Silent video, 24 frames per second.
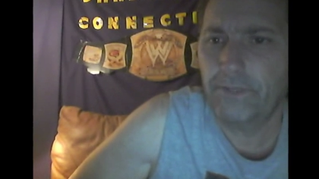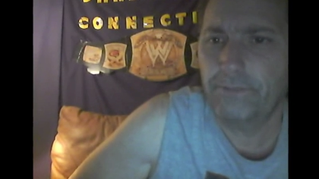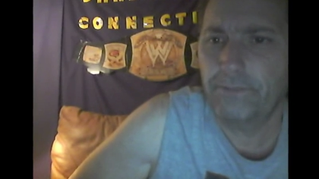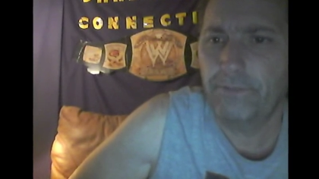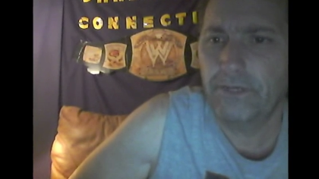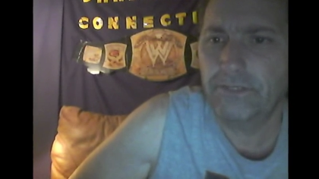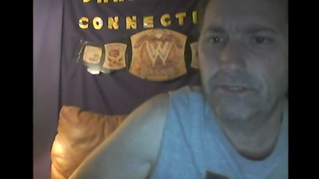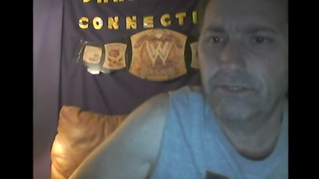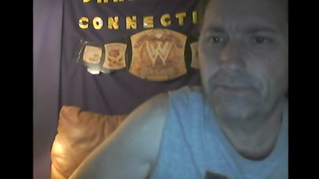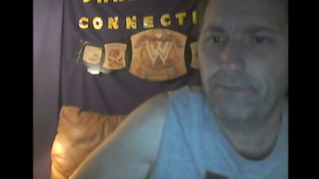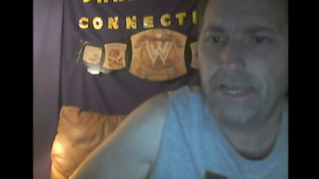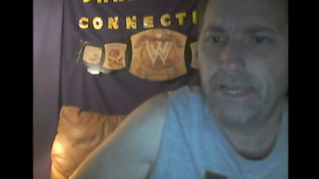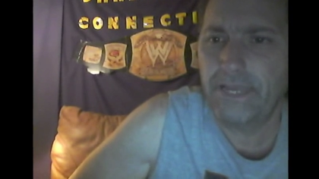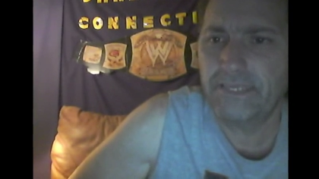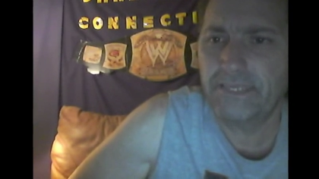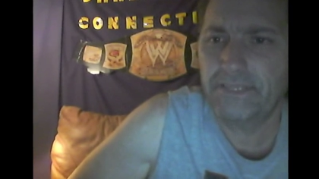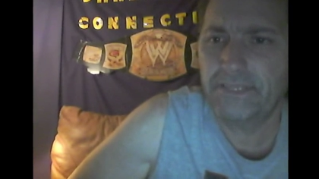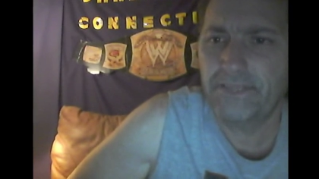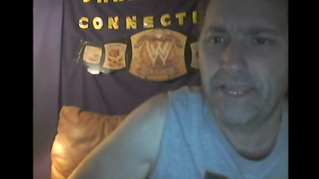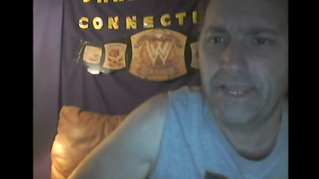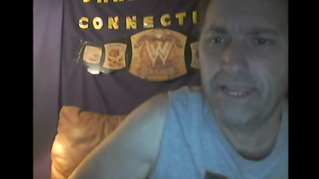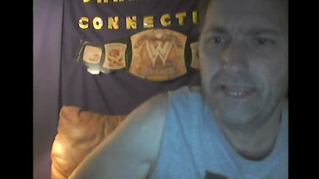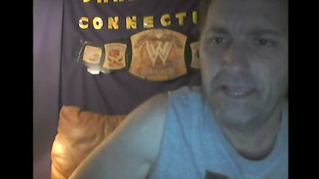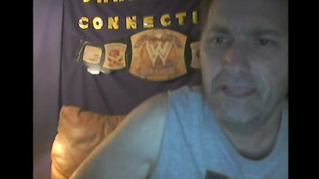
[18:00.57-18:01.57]
the most amazing
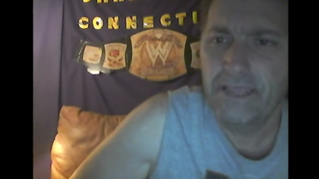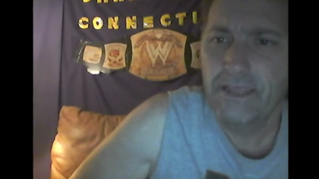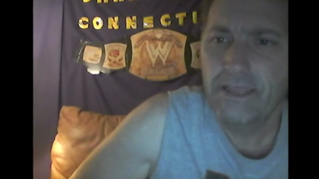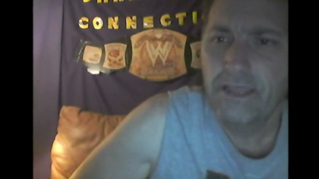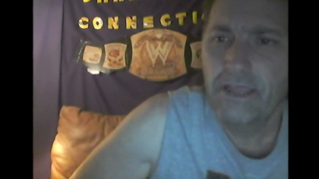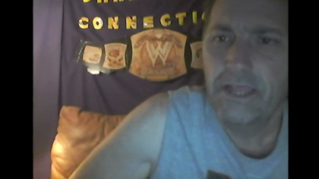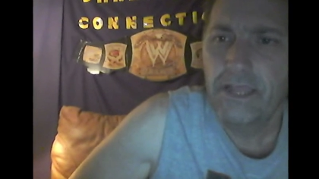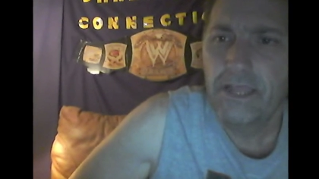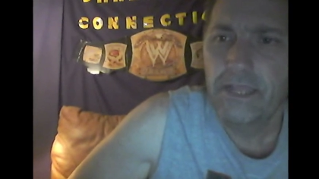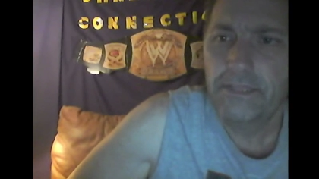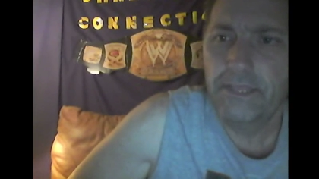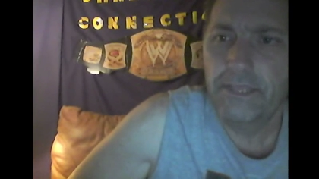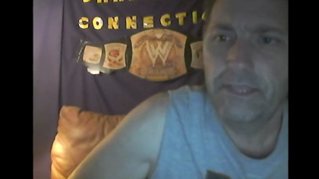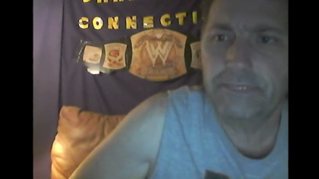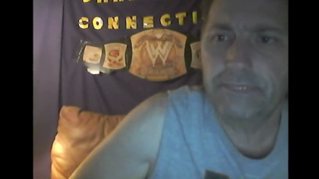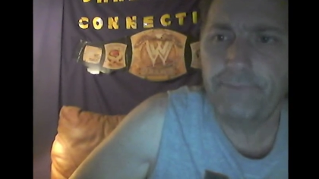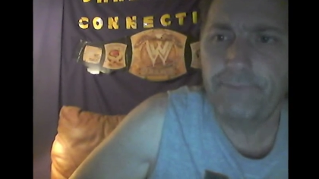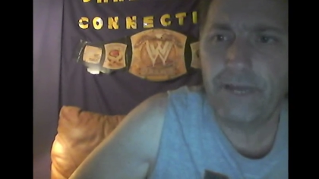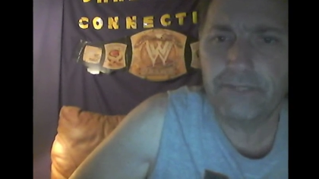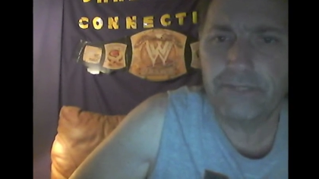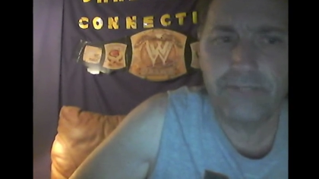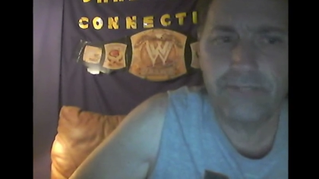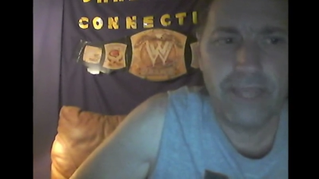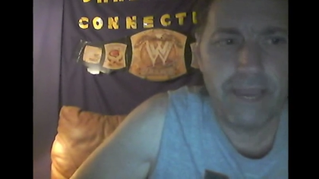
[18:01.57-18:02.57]
thing that is
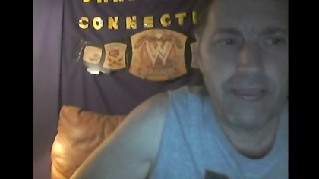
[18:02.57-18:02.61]
about to